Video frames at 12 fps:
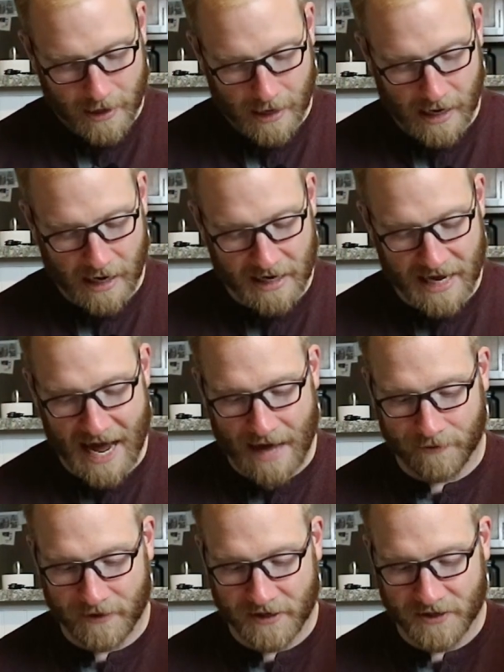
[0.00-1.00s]

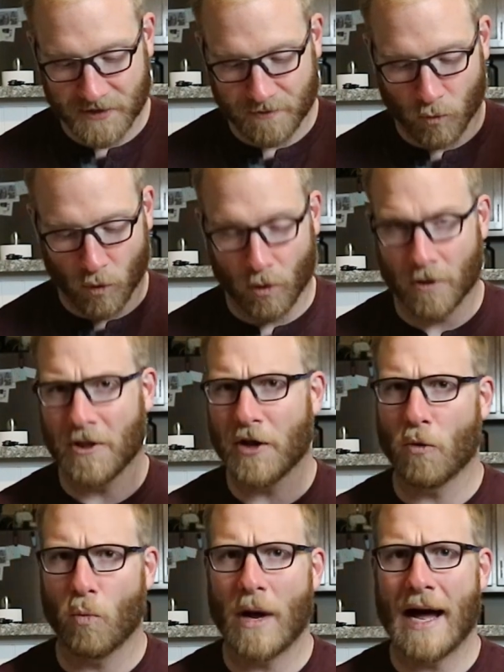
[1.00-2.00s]
Yeah, these were a
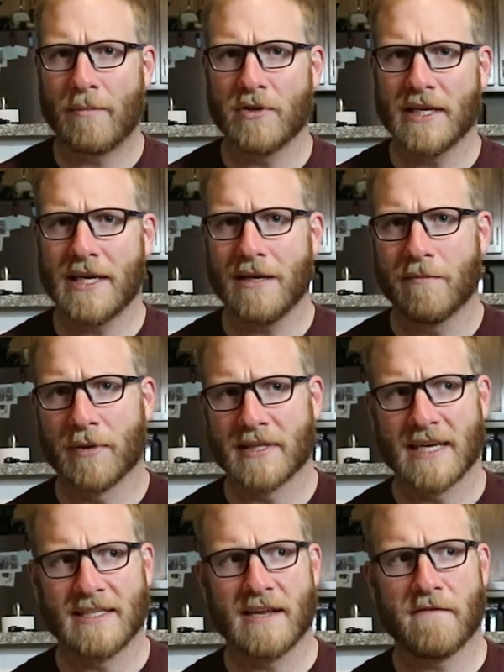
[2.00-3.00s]
little wobbly, but
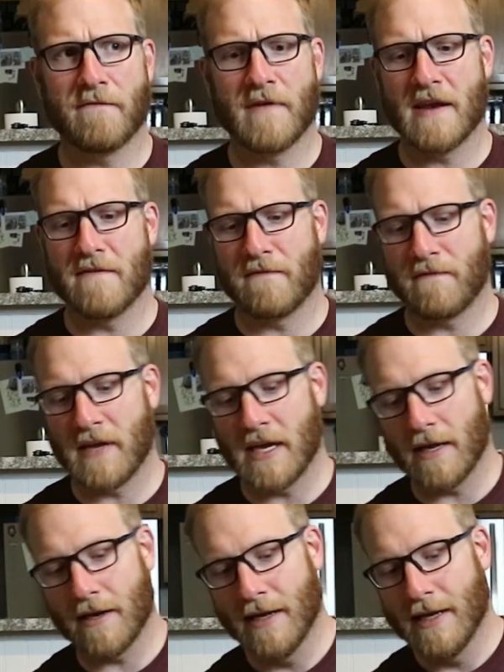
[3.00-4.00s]
they did fit and
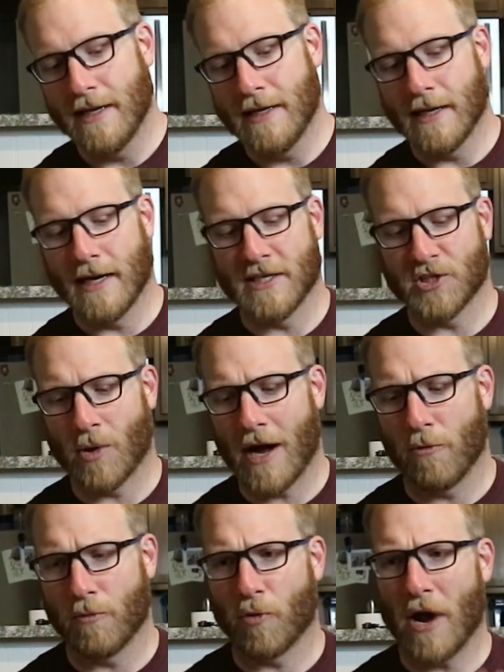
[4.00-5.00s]
feed. So
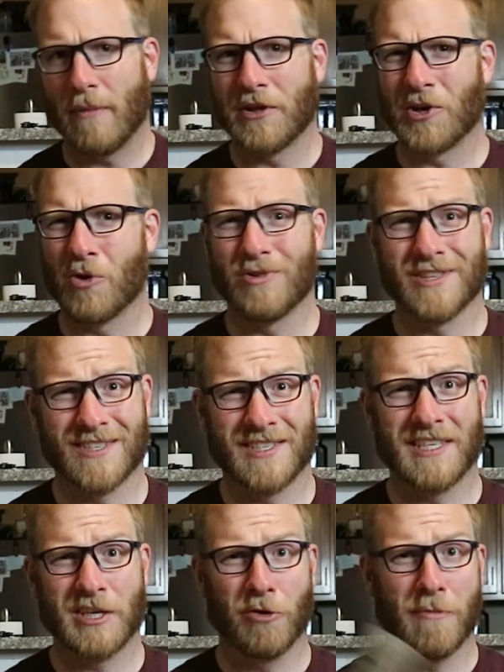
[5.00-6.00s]
I would probably go
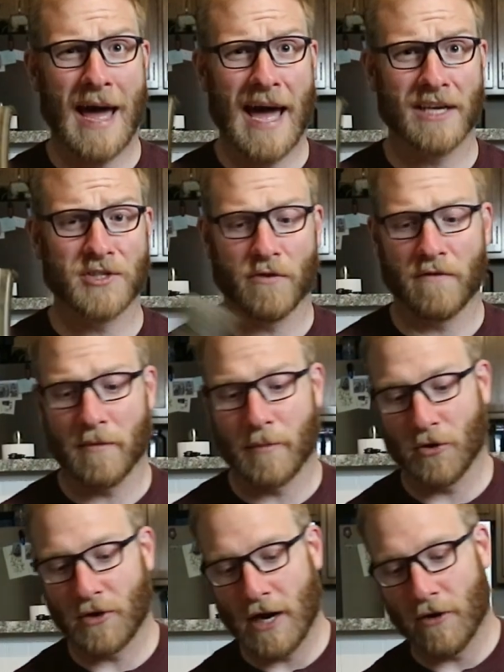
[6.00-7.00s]
steel mags over the
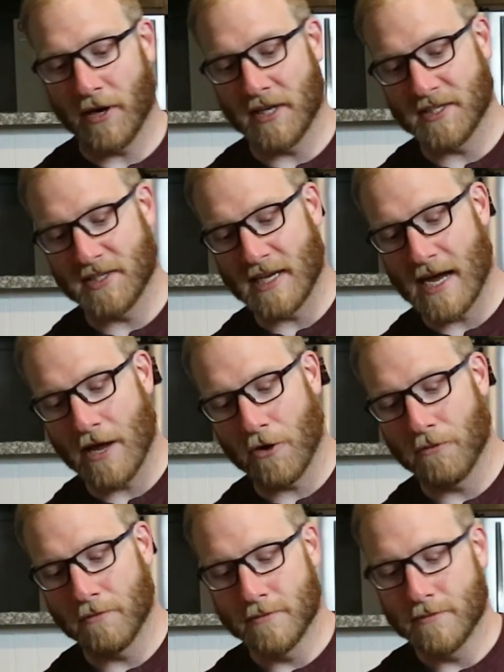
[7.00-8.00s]
Bulgarian style.